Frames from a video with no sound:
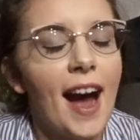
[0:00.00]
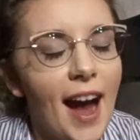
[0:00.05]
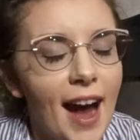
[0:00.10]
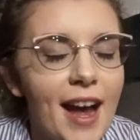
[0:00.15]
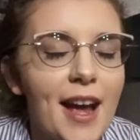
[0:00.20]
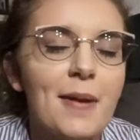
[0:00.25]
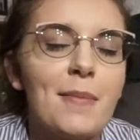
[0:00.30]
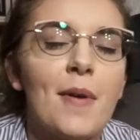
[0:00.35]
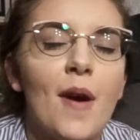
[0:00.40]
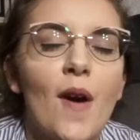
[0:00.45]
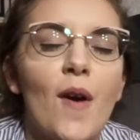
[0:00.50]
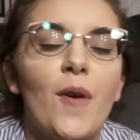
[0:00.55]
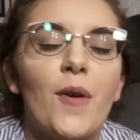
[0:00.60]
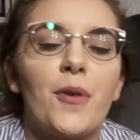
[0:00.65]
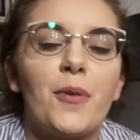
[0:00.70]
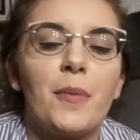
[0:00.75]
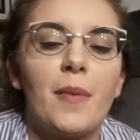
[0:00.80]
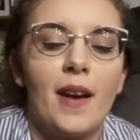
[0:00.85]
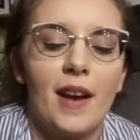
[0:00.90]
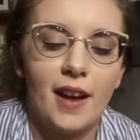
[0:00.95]
I am
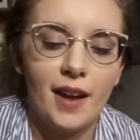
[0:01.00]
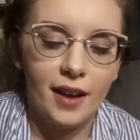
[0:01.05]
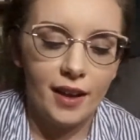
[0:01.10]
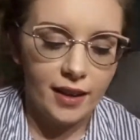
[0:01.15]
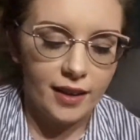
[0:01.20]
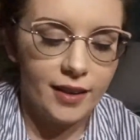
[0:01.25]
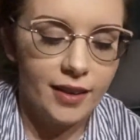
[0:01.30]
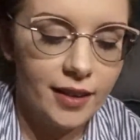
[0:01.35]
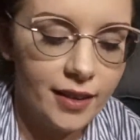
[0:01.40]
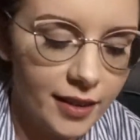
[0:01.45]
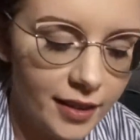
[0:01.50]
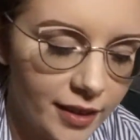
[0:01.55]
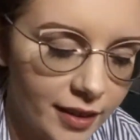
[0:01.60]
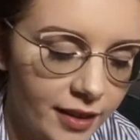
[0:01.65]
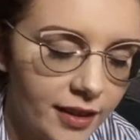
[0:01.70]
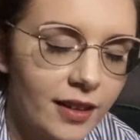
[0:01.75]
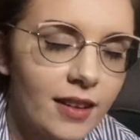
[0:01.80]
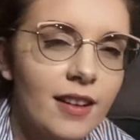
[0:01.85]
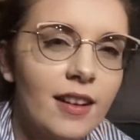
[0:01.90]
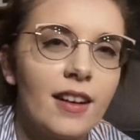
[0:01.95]
home.
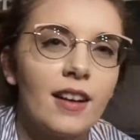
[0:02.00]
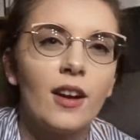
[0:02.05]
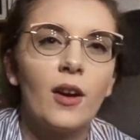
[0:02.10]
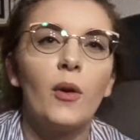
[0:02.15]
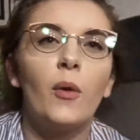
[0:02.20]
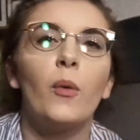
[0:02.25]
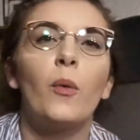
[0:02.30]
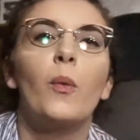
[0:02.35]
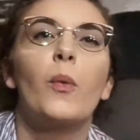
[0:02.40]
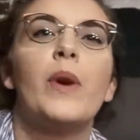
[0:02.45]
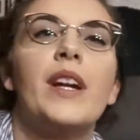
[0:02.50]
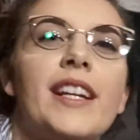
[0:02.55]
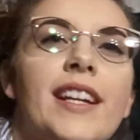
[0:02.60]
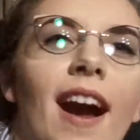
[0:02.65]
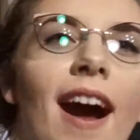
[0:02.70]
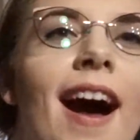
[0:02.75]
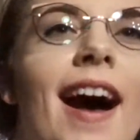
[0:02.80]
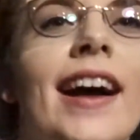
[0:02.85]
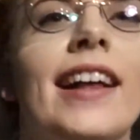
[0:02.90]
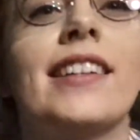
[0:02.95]
We
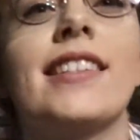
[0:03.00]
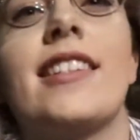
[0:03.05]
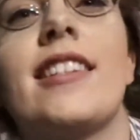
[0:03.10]
got